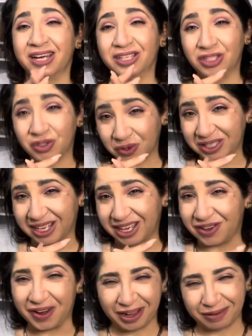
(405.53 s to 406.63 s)
Doing that, you
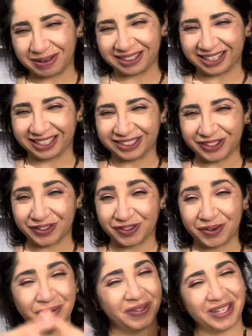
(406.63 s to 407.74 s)
help my channel to
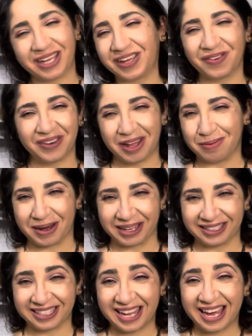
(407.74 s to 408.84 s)
grow. Thank you in
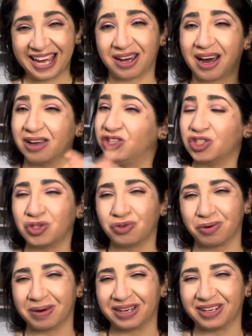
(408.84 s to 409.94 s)
advance. Just to
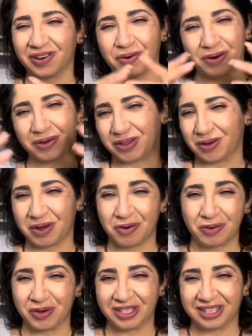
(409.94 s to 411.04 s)
remind you about the
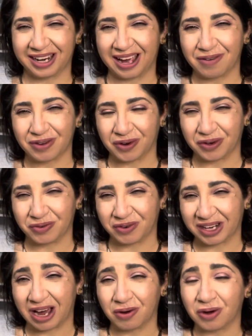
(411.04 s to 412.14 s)
giveaways that I have going on right
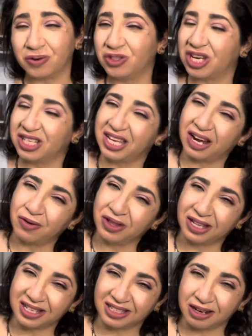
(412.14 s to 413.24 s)
now, go check that out in the
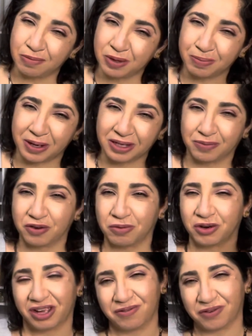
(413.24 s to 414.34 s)
description box for more
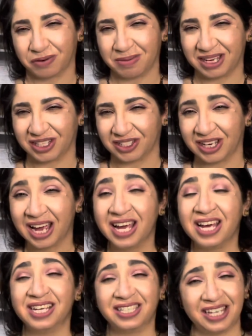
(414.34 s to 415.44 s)
information.
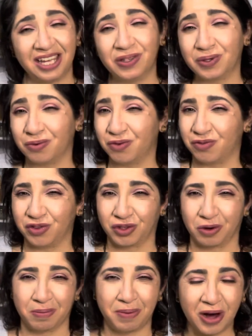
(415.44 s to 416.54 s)
See you soon with future
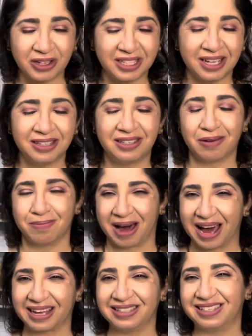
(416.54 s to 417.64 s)
unboxings,
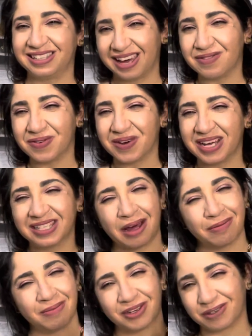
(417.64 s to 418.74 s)
unbaggings, giveaways, and
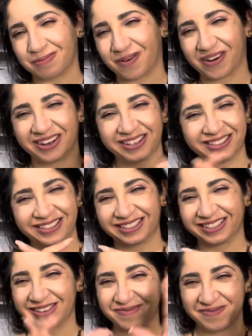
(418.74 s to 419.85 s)
much more.
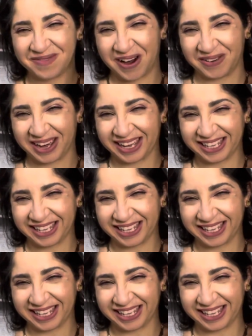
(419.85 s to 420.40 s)
Bye-bye.